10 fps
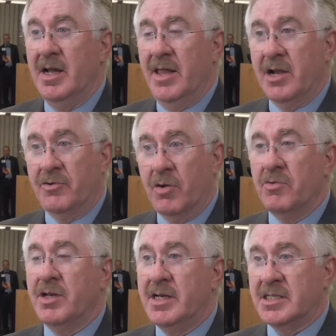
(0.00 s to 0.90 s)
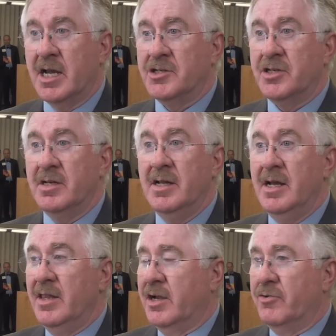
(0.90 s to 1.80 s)
They control the discussion.
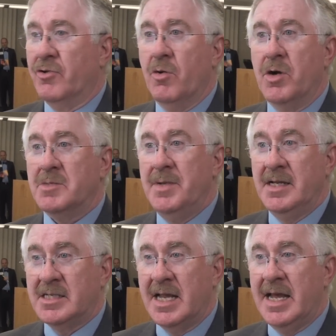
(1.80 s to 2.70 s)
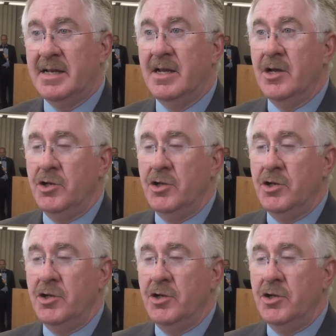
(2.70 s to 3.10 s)
They control what's being said.